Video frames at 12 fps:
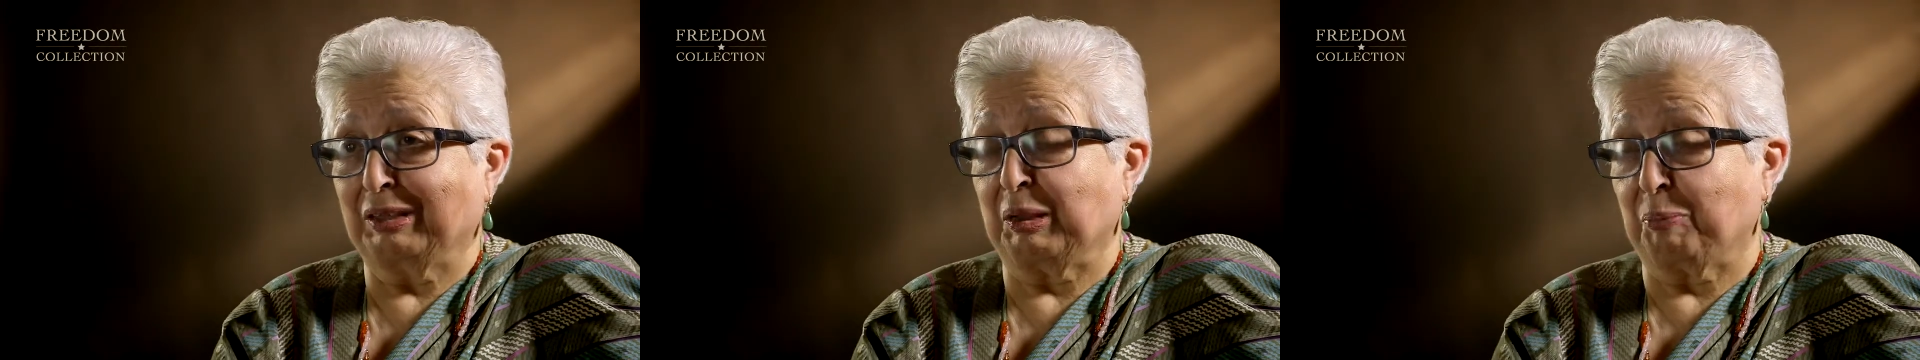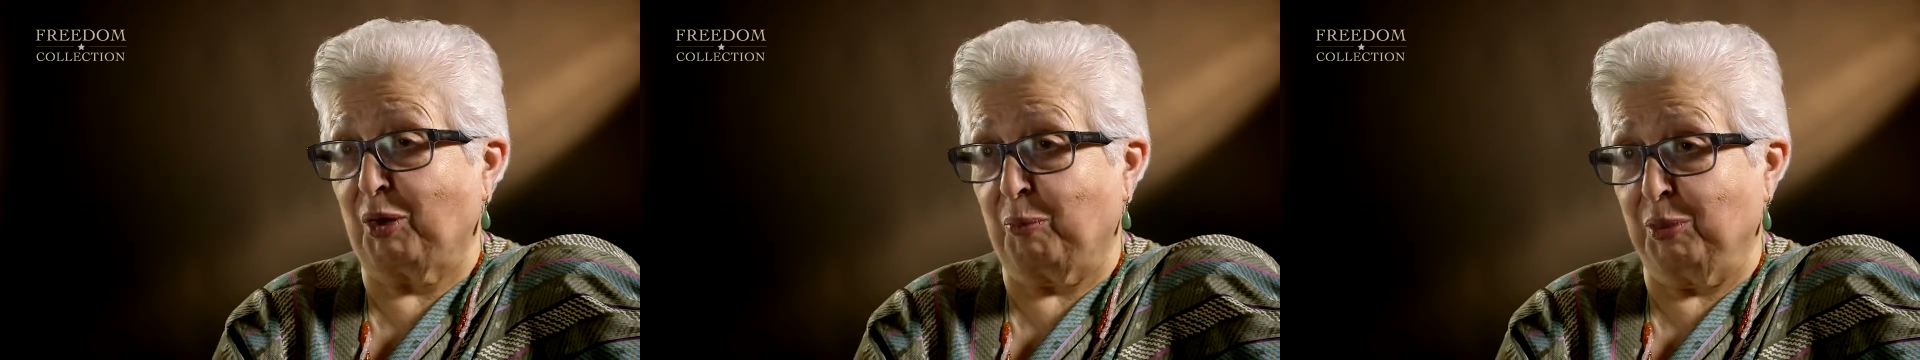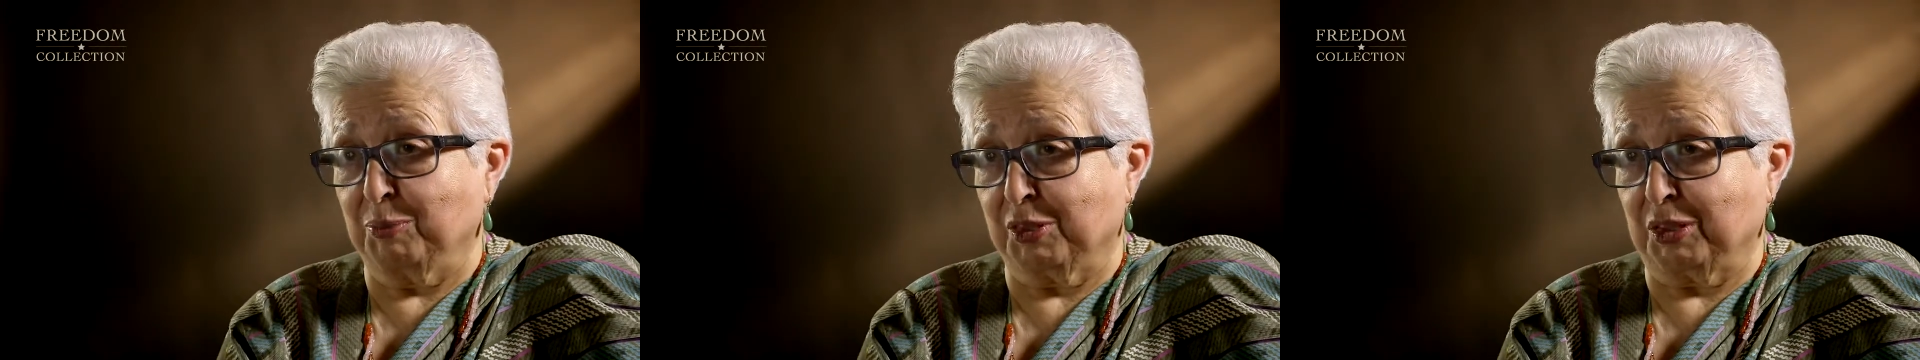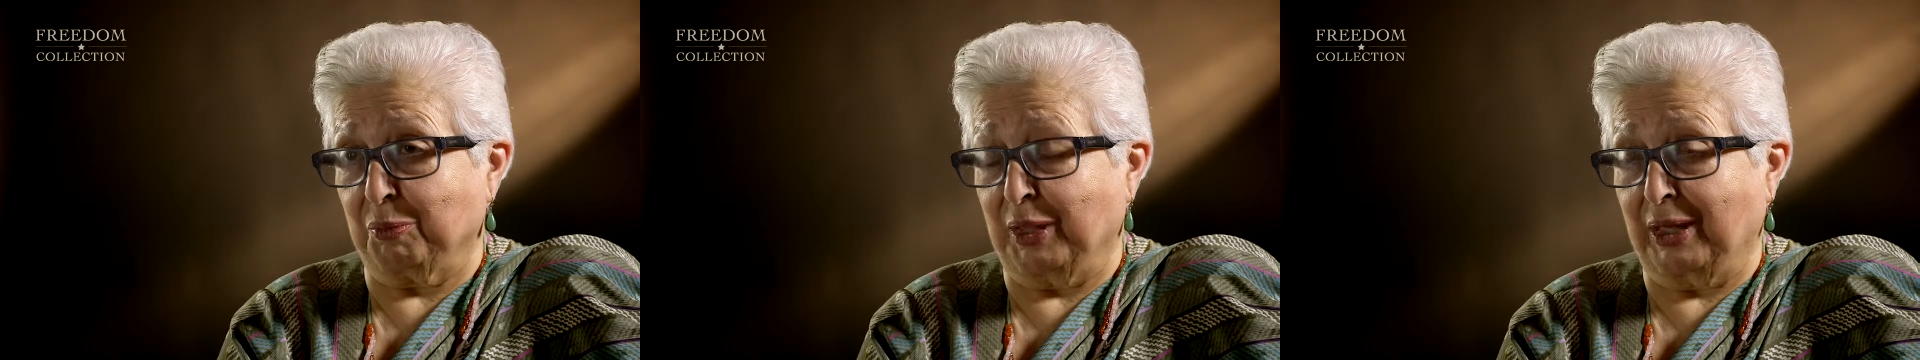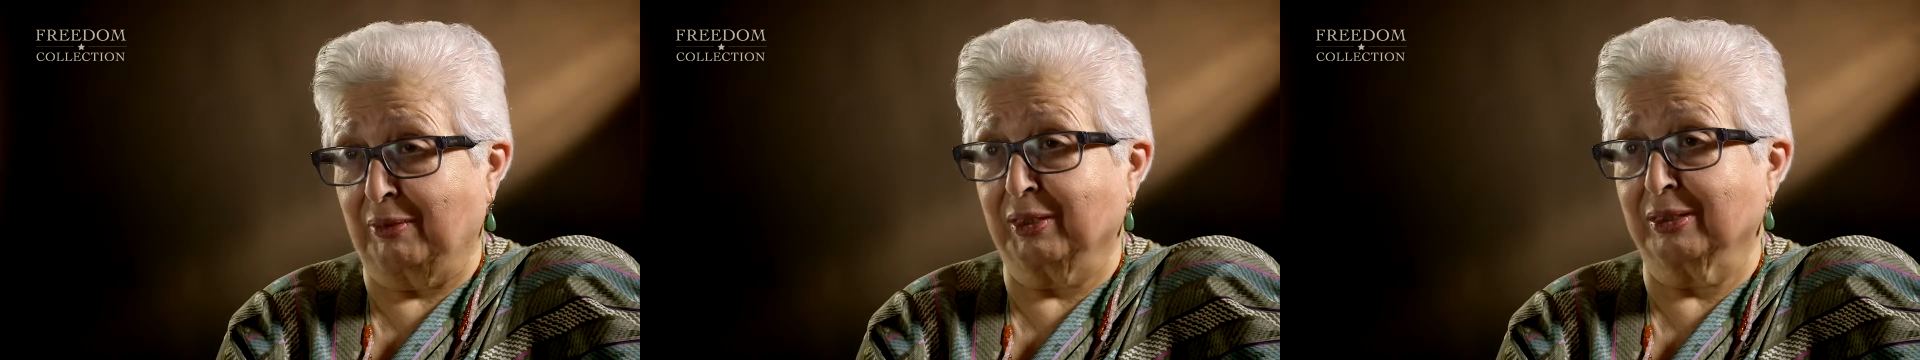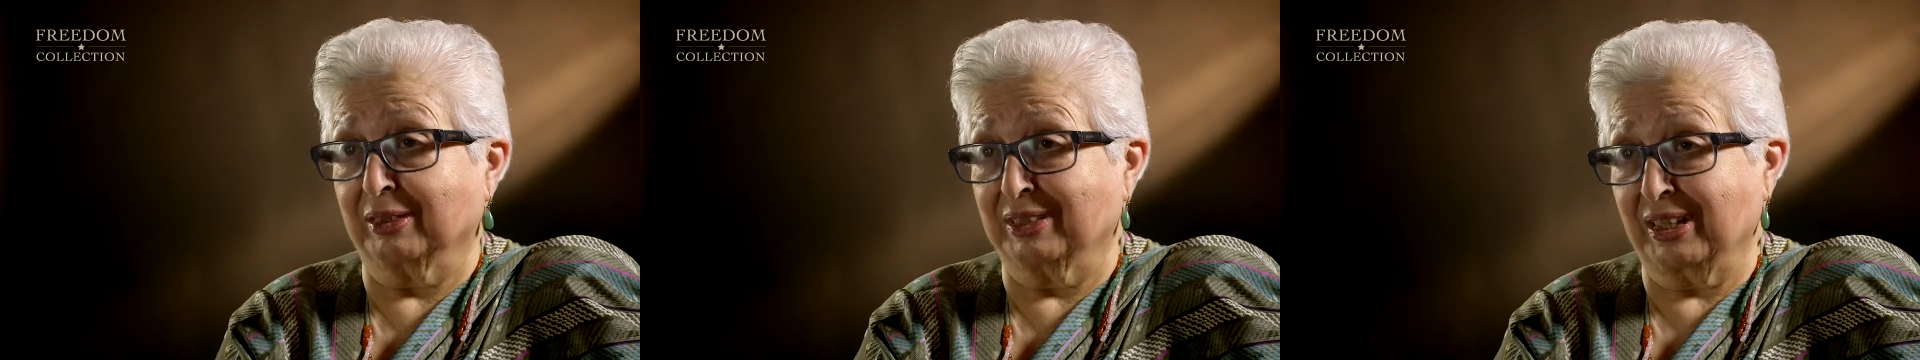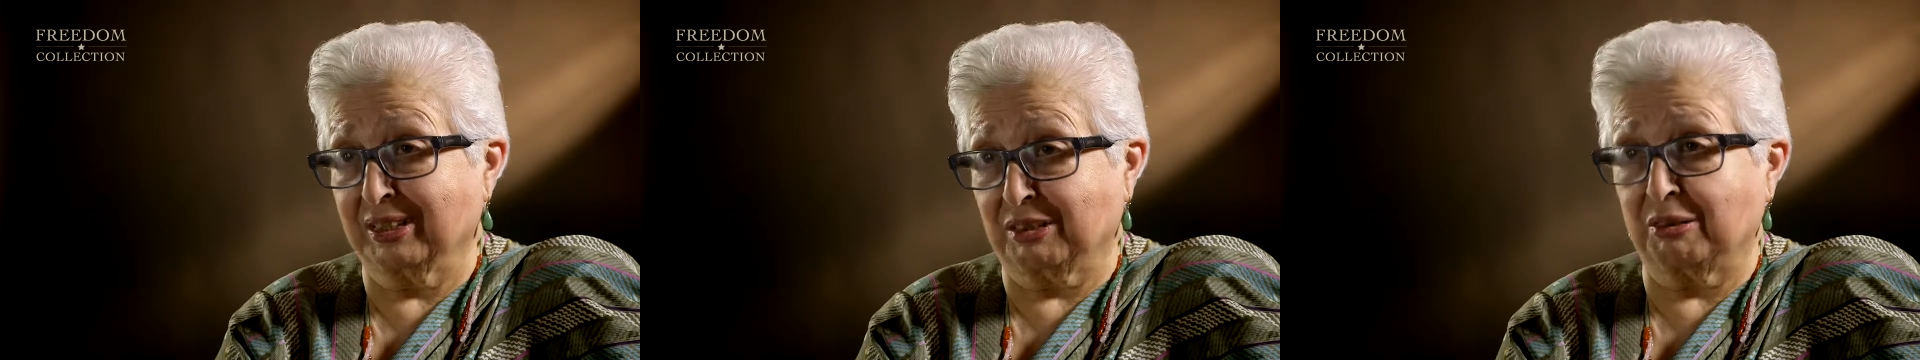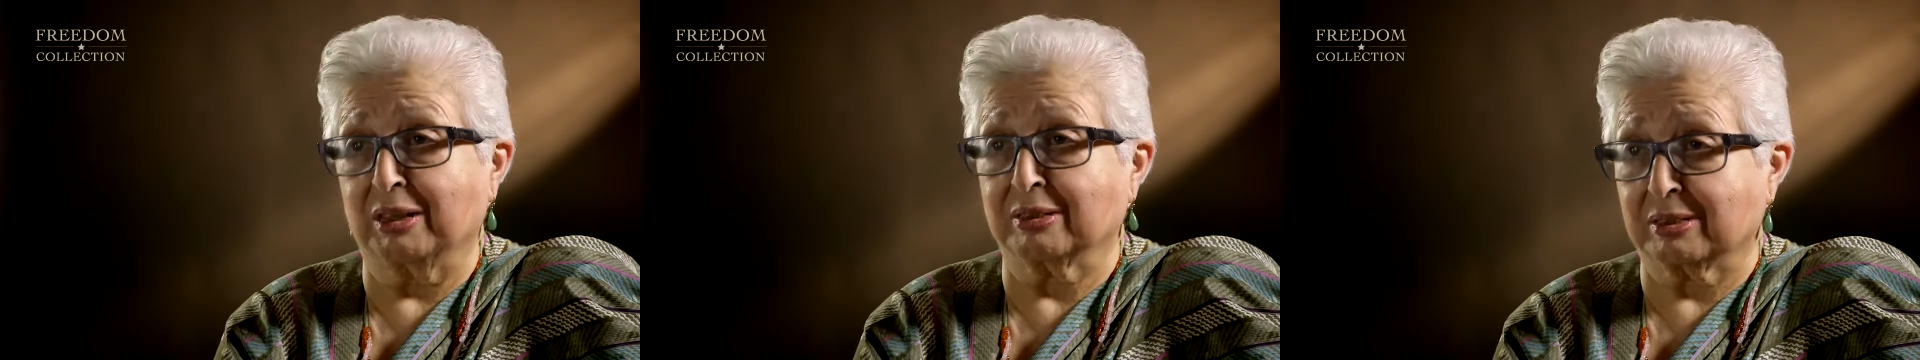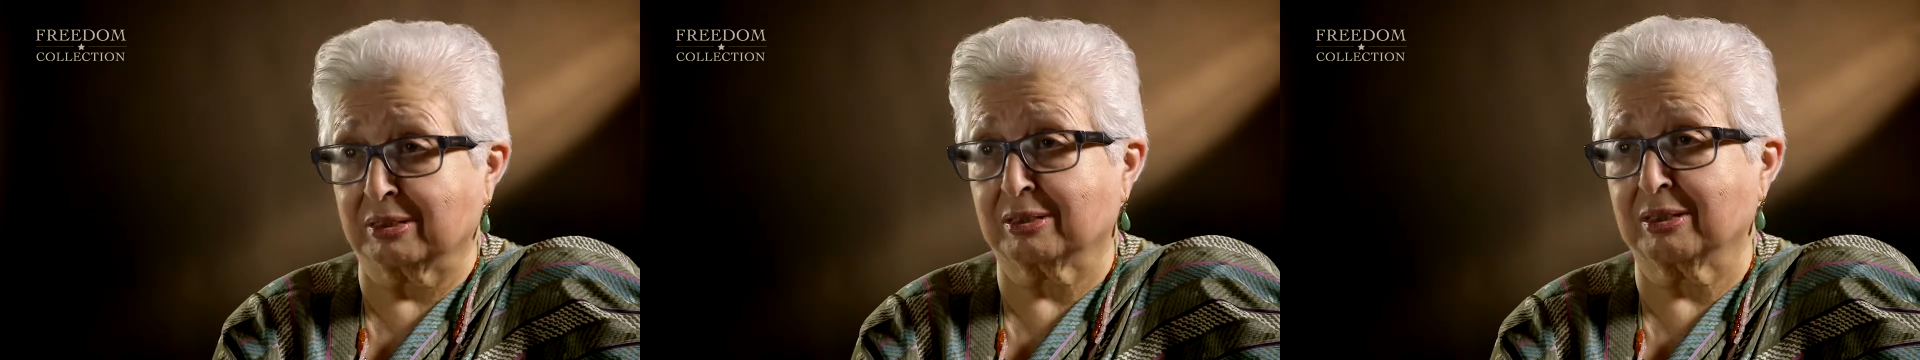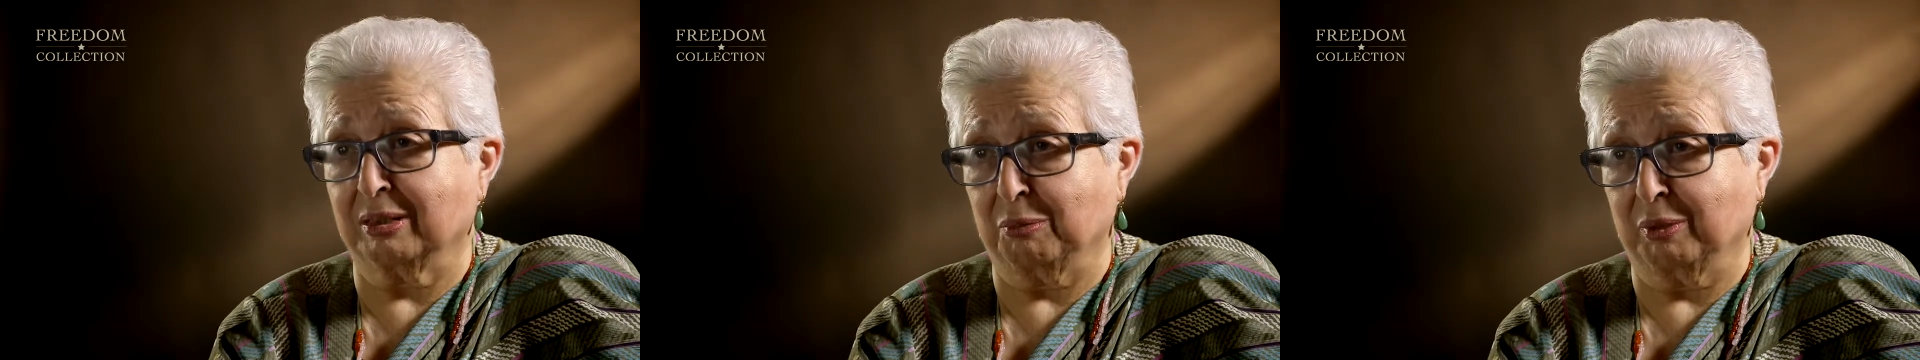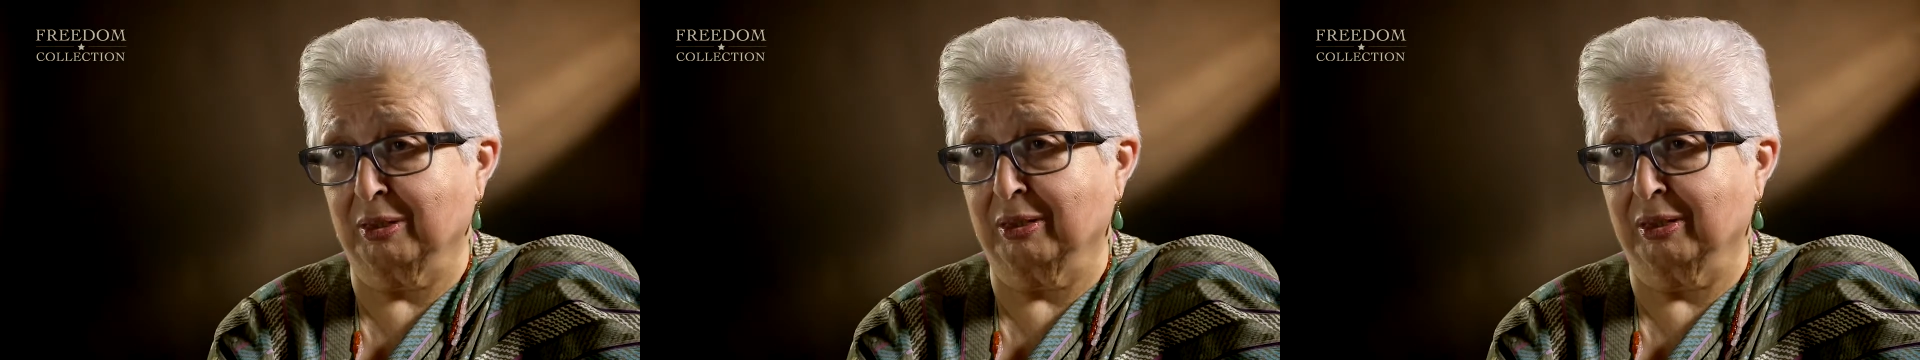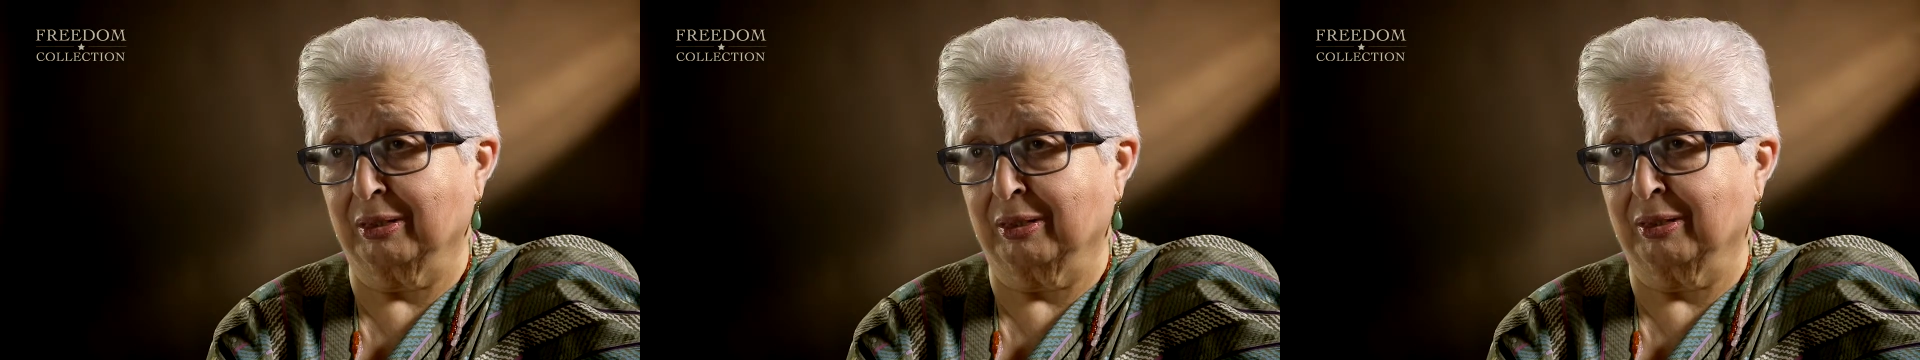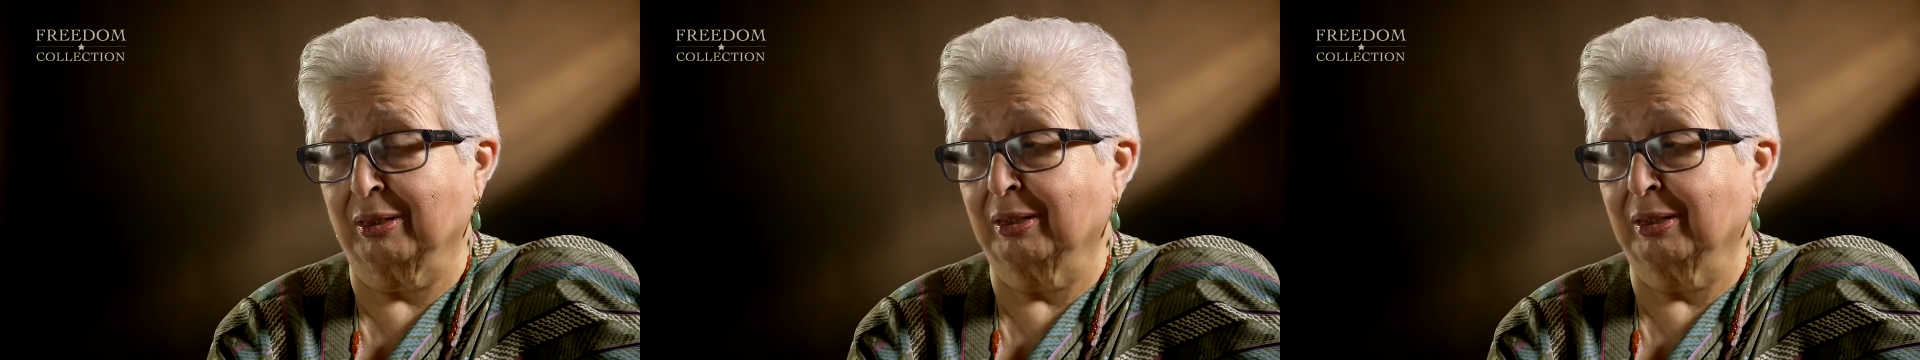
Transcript: the problems they were having, the debt crisis they were in.